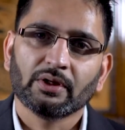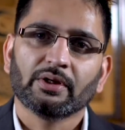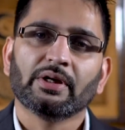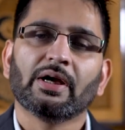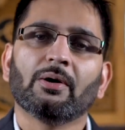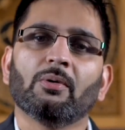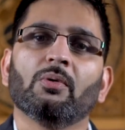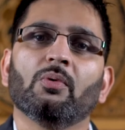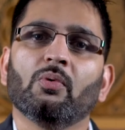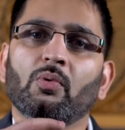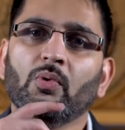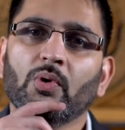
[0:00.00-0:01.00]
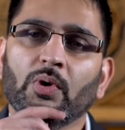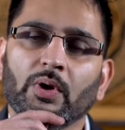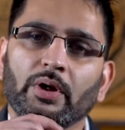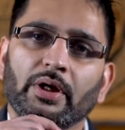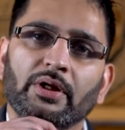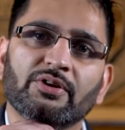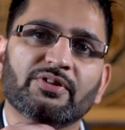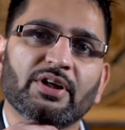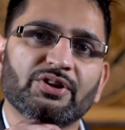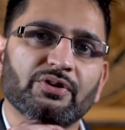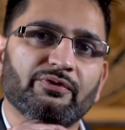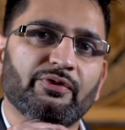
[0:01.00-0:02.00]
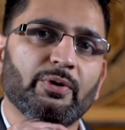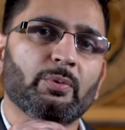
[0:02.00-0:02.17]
Now, in session 3,